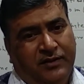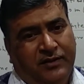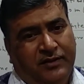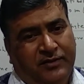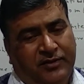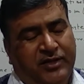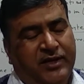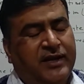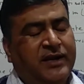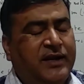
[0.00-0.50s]

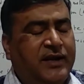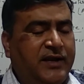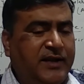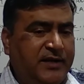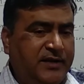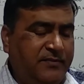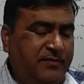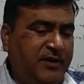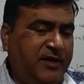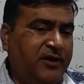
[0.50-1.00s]
They are
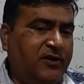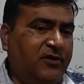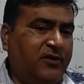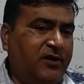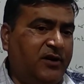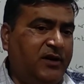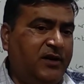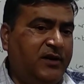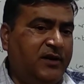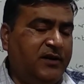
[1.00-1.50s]
collectively
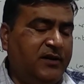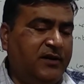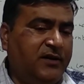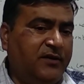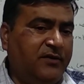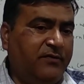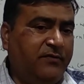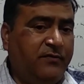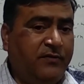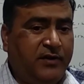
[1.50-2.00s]
called
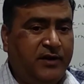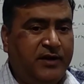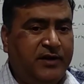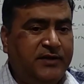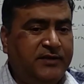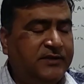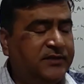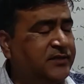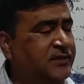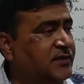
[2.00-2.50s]

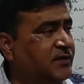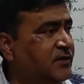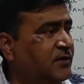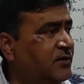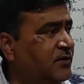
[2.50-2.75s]
ferns.